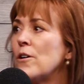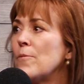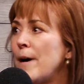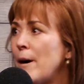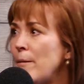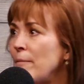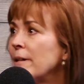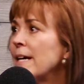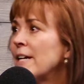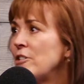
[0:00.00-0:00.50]

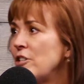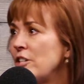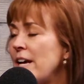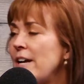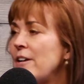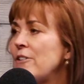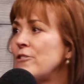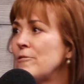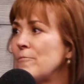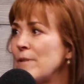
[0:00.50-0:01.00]
public
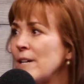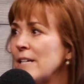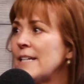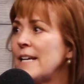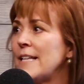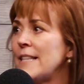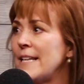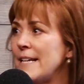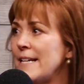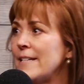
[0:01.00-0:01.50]
education because
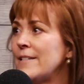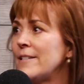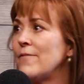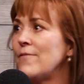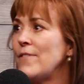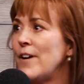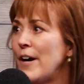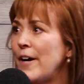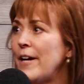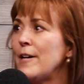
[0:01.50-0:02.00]
I think it's a
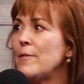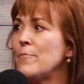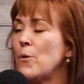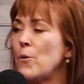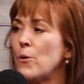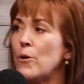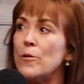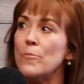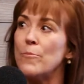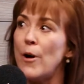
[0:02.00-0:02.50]
very
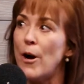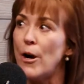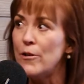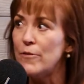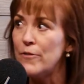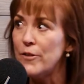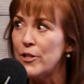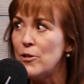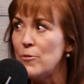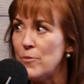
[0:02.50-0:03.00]
important part
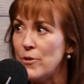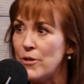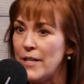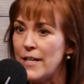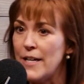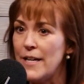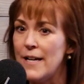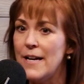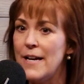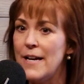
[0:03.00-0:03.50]
of a community.